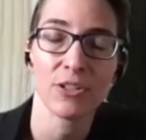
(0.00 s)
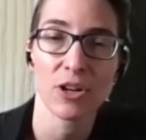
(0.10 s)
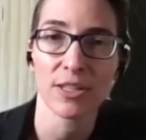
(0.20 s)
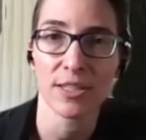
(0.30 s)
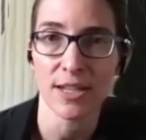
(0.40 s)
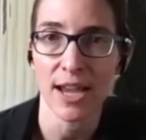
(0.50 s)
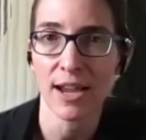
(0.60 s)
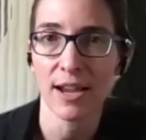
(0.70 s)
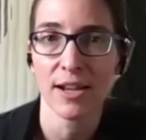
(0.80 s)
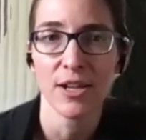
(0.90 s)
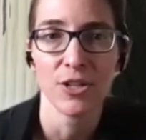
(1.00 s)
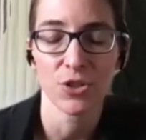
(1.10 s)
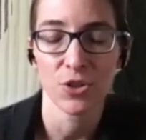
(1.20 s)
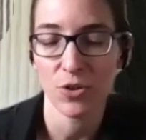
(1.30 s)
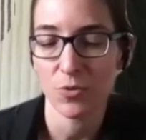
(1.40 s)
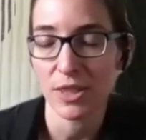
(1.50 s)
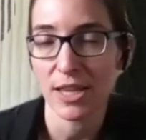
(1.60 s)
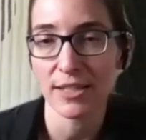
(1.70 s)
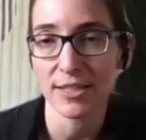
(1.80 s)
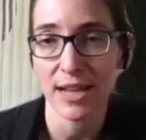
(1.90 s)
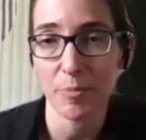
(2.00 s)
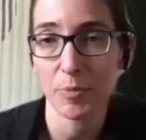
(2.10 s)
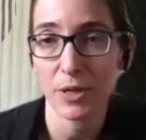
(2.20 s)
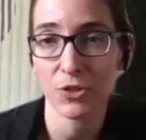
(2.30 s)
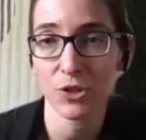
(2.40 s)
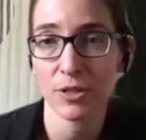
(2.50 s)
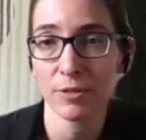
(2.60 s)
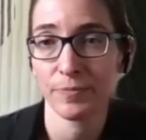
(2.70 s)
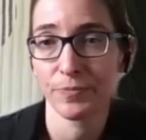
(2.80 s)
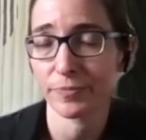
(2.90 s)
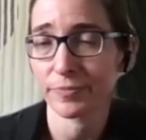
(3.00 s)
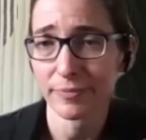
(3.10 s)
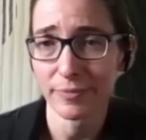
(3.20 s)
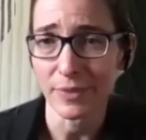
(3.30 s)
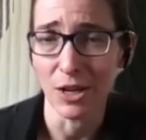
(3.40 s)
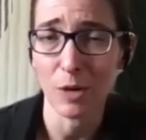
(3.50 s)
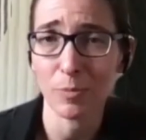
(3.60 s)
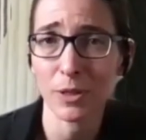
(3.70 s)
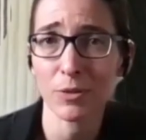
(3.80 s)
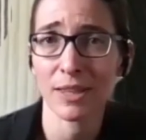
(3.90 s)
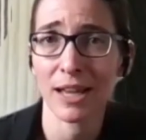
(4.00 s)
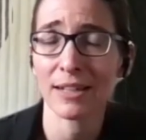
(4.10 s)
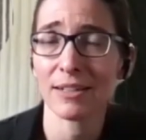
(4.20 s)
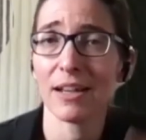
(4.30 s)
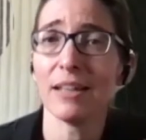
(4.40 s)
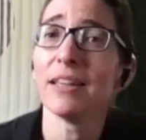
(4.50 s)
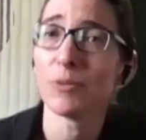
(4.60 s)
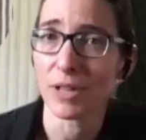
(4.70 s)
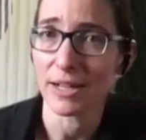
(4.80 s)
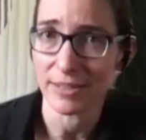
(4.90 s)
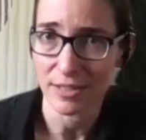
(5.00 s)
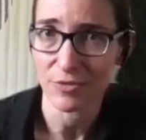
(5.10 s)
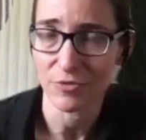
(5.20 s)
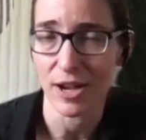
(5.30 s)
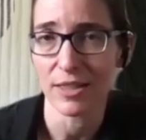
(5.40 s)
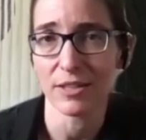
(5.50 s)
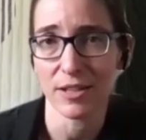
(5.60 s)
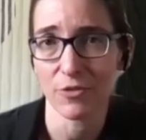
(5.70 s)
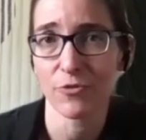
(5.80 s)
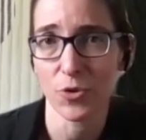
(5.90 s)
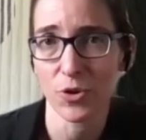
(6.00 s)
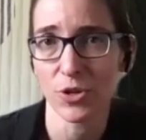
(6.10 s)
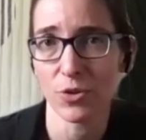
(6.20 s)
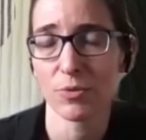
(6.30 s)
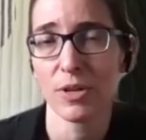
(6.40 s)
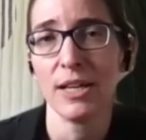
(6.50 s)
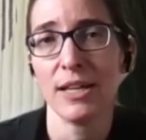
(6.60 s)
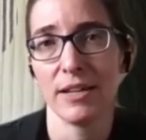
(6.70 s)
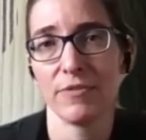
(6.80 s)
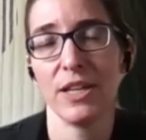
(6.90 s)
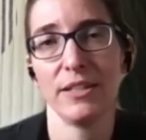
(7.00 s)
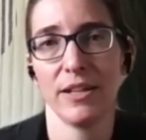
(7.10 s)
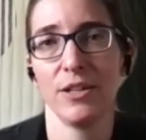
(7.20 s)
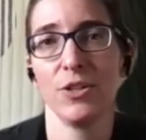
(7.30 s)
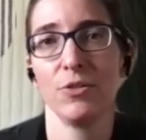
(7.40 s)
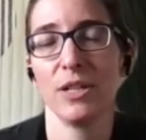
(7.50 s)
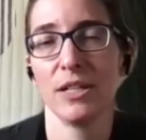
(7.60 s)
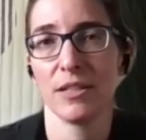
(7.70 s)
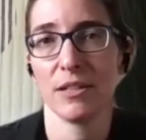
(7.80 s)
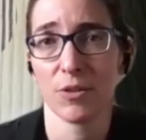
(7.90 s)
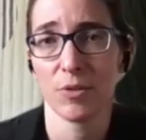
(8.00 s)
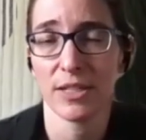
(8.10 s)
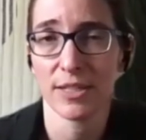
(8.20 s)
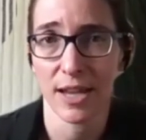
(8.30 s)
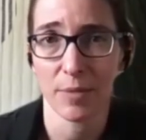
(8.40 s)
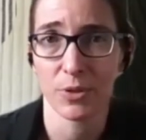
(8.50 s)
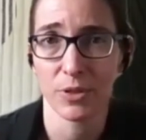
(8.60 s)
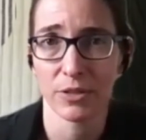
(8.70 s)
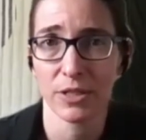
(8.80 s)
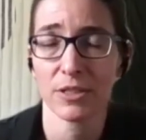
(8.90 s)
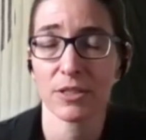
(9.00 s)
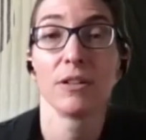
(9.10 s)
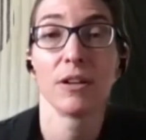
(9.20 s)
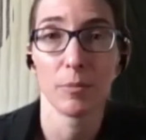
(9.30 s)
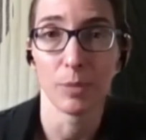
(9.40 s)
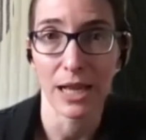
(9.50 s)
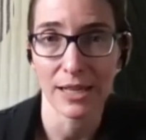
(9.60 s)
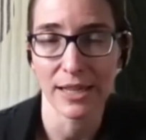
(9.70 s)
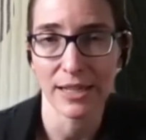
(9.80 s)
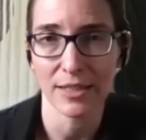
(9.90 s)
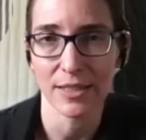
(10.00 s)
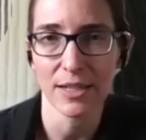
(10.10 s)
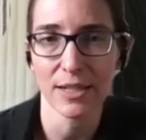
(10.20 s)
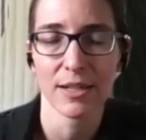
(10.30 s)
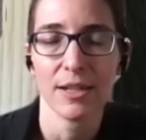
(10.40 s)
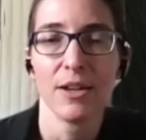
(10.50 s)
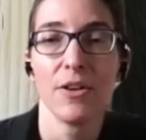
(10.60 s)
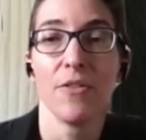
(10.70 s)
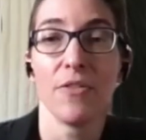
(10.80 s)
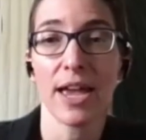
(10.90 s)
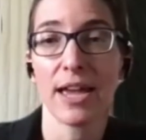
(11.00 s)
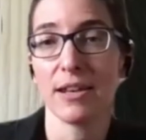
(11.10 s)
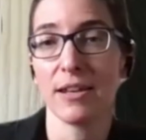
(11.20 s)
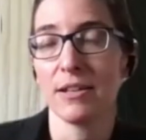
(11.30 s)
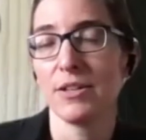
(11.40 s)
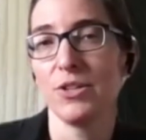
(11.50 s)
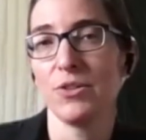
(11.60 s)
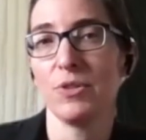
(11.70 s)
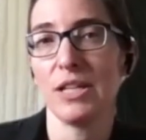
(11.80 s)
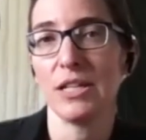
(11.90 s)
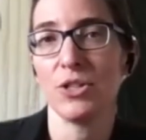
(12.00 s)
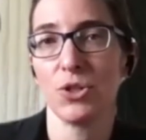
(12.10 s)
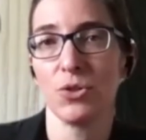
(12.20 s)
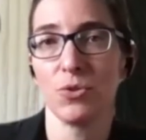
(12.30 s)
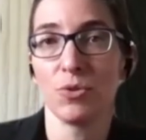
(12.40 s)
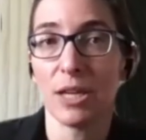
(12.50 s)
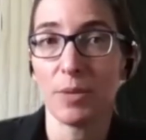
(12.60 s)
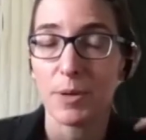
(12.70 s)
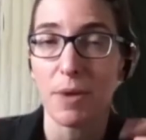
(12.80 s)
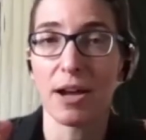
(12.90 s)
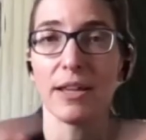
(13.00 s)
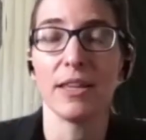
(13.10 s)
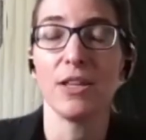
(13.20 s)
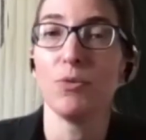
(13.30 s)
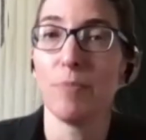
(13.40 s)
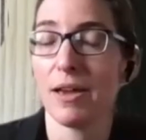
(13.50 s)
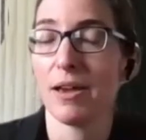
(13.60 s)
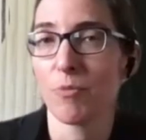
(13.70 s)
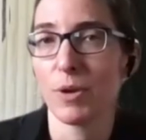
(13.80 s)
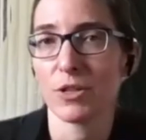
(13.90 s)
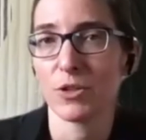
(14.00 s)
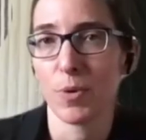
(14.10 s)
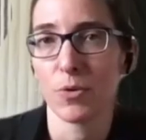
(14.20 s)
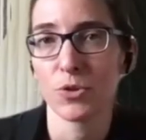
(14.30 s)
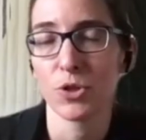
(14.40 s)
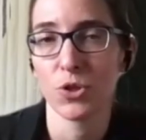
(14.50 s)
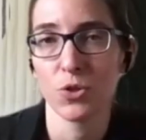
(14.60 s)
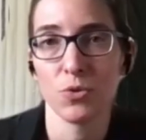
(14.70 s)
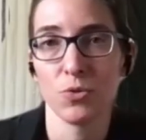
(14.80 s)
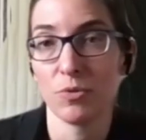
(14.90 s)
dot C-A. Okay. So you would then snap a picture, upload that, and they will identify the tick for you. If they tell you it's Ixodes scapularis, a black-legged tick, then you need to keep in mind that you may have been exposed to